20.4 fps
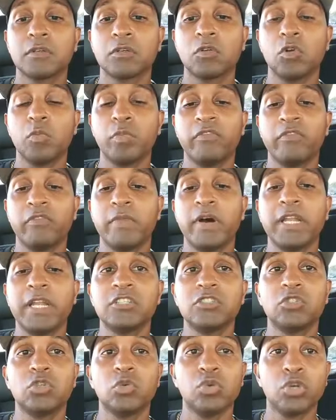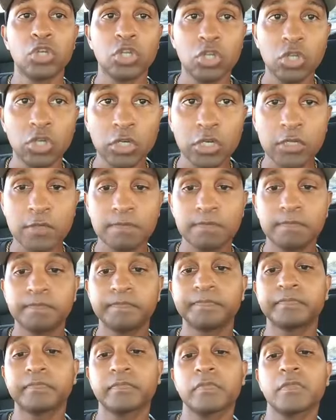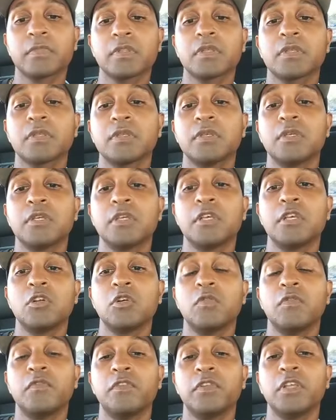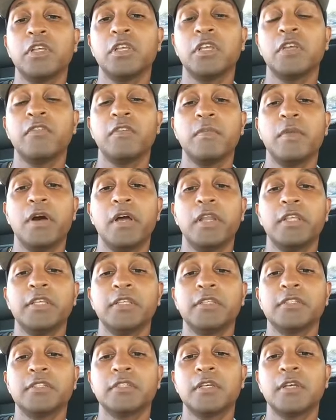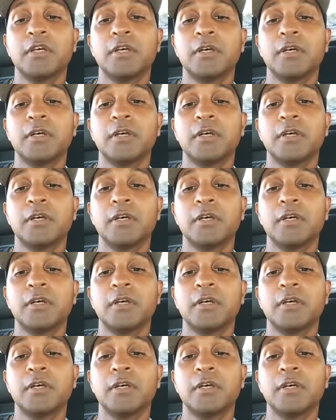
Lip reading: Hope everybody's doing good, and hopefully everybody's